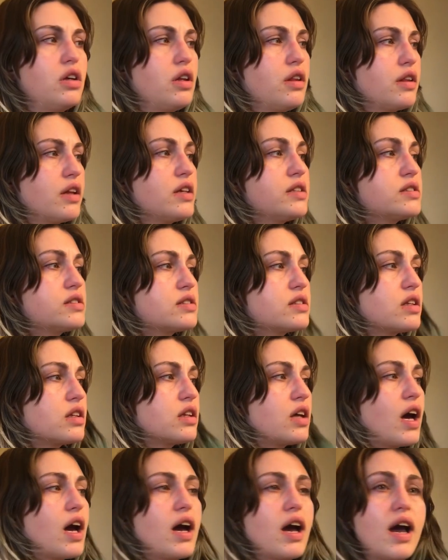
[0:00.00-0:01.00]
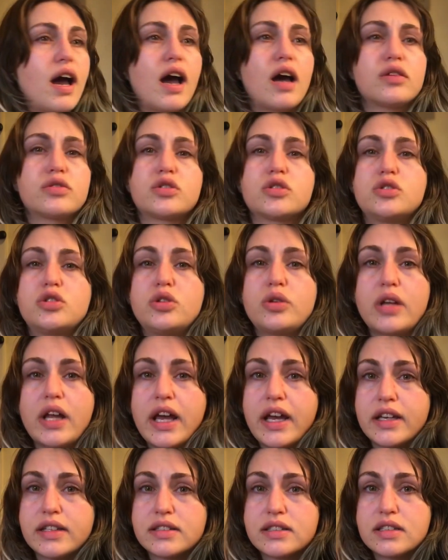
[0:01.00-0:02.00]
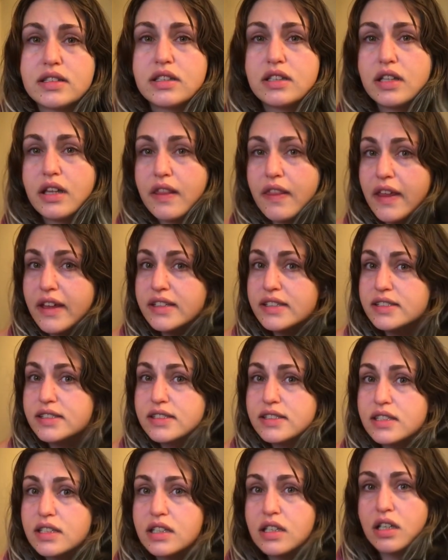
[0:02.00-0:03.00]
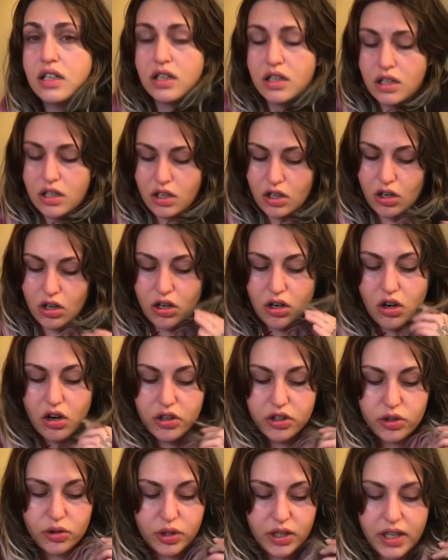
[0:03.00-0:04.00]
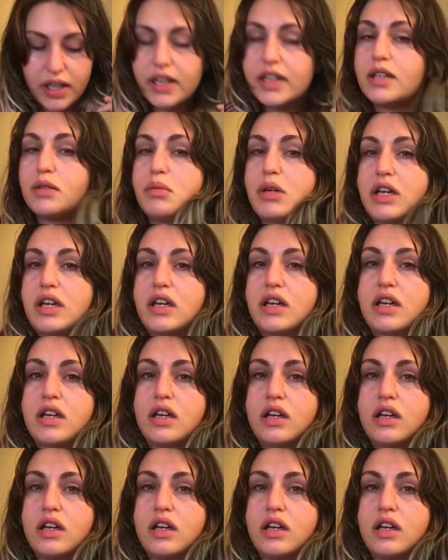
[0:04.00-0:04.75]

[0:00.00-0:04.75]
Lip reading: This, after 2 days. This, are you kidding me?